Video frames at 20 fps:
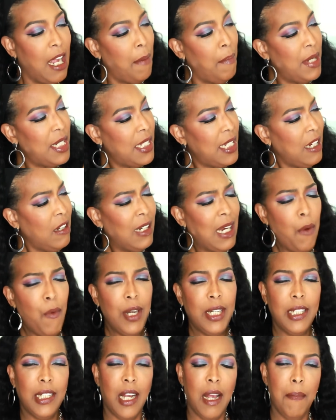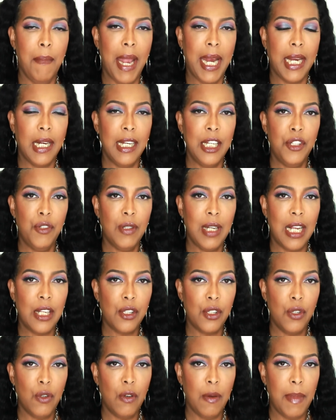But still, I wanted to come back and let you guys
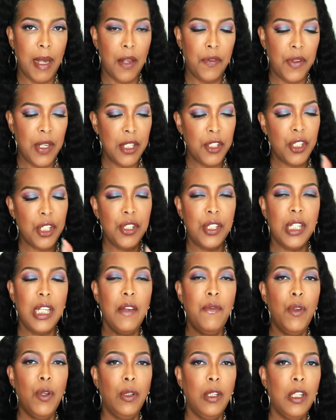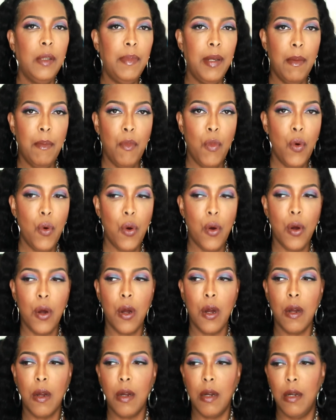know about this, just to give you a little bit
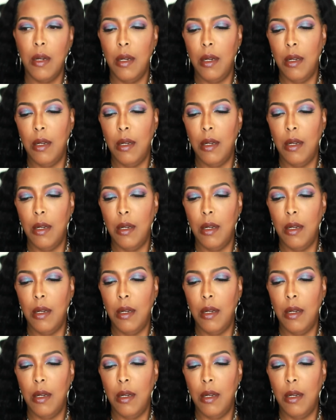more